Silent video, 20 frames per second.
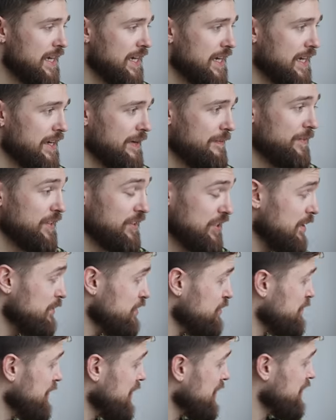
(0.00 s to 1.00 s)
The top
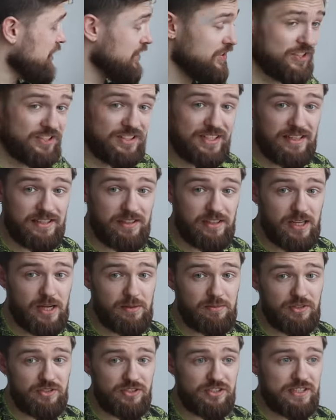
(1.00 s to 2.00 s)
speed here is 90
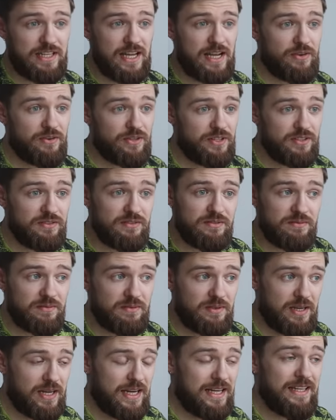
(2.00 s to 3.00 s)
kilometers an hour,
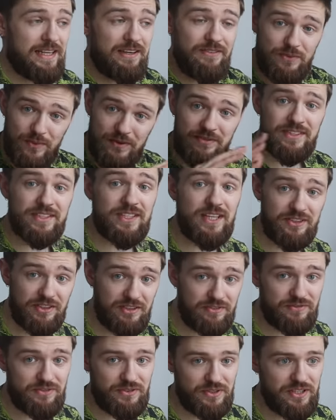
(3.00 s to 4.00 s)
and even with this
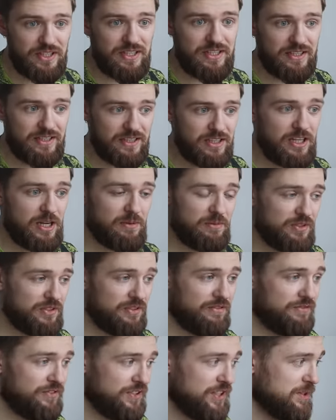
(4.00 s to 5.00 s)
140
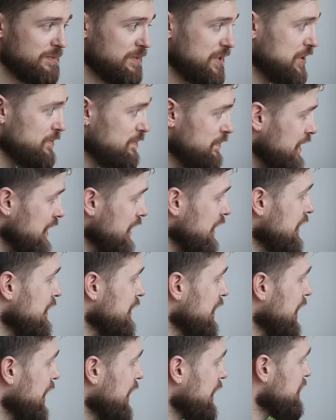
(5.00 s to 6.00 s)
kilometer Freeman
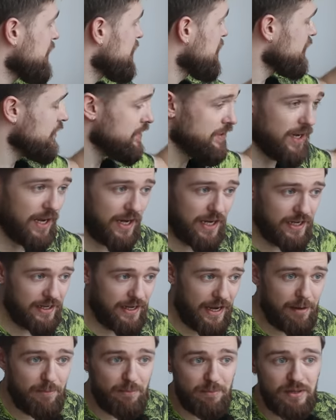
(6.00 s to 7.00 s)
speed and a
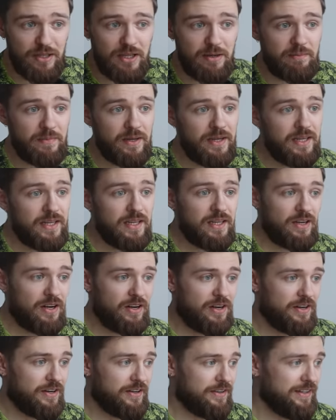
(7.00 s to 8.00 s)
emblem
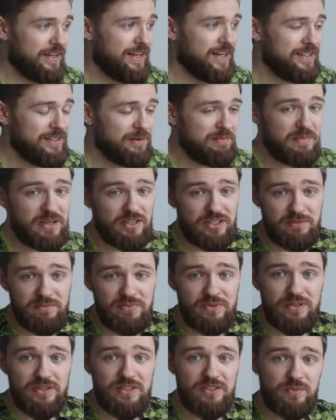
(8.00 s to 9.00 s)
on the
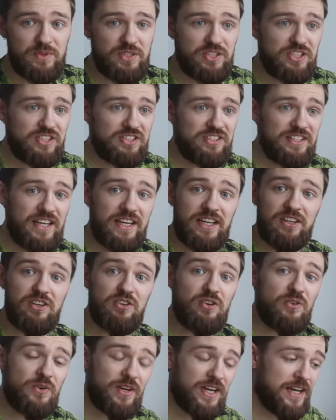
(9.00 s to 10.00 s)
motherboard, which is like
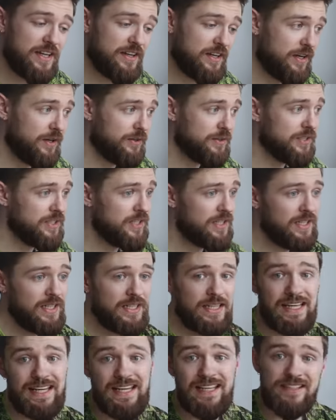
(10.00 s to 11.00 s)
no cutout,
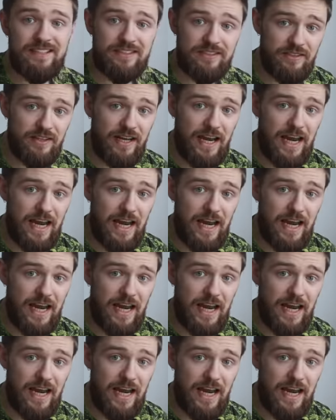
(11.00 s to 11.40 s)
it can still